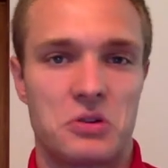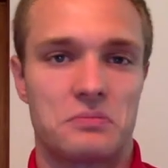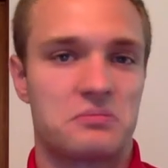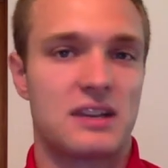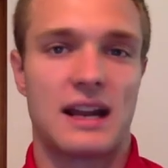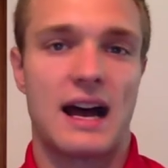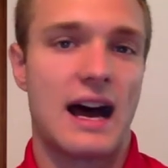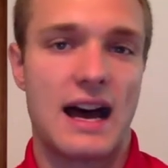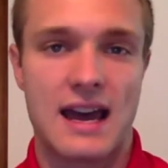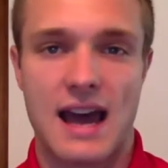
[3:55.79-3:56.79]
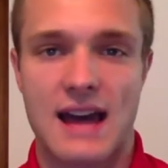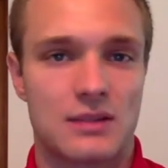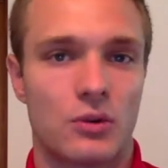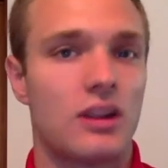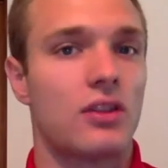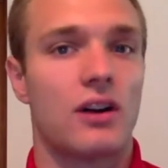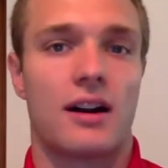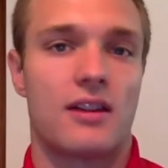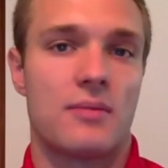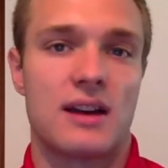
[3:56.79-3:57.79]
said hi, asked him what he thought
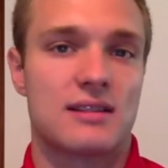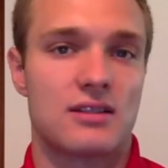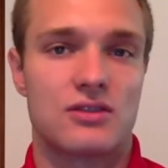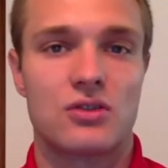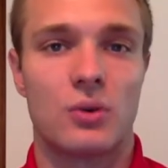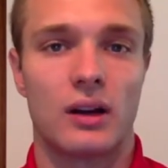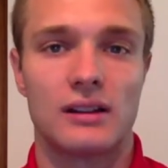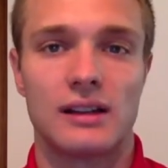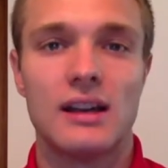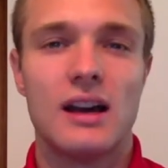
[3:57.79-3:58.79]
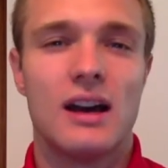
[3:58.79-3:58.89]
of the message quickly,